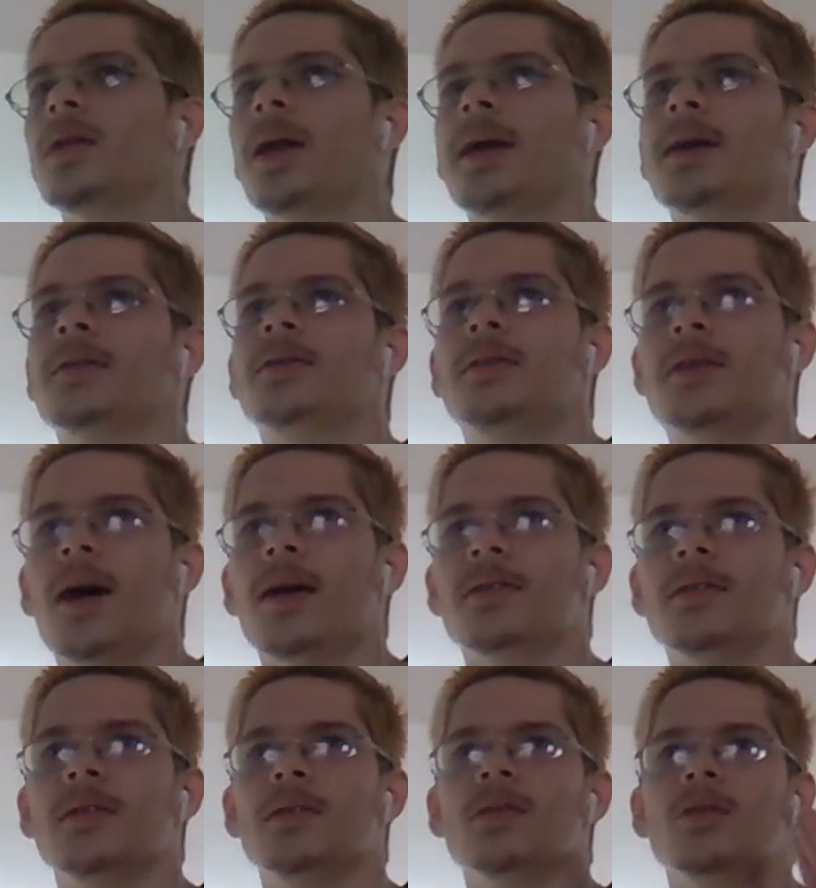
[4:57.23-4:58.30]
like it
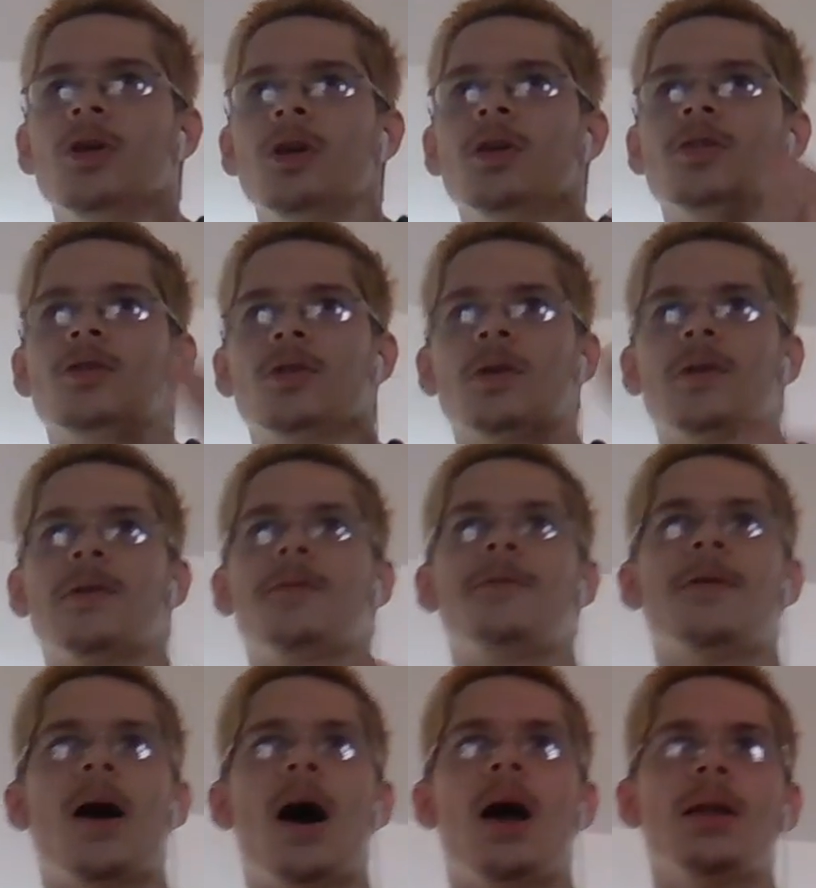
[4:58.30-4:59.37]
doesn't sort of
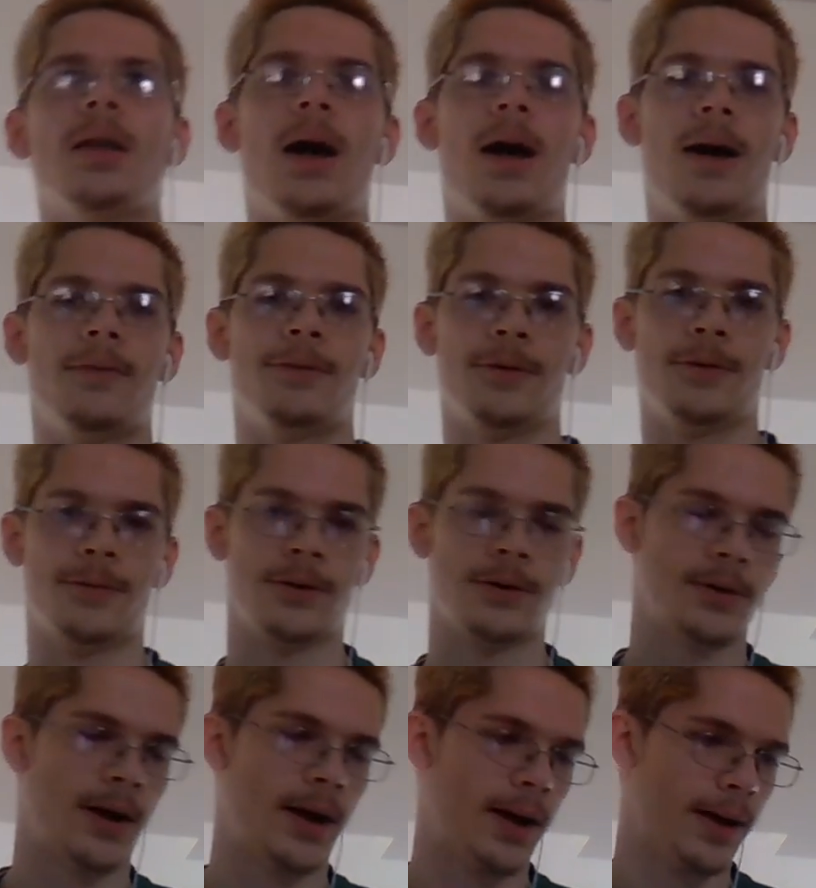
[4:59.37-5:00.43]
fall off over
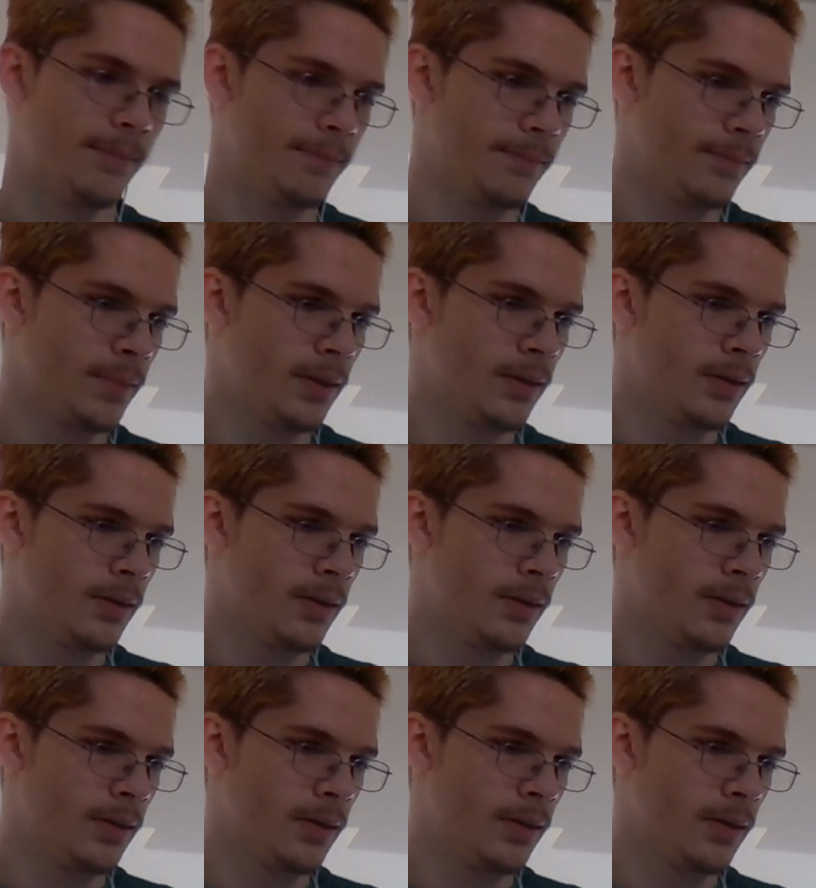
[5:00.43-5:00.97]
time?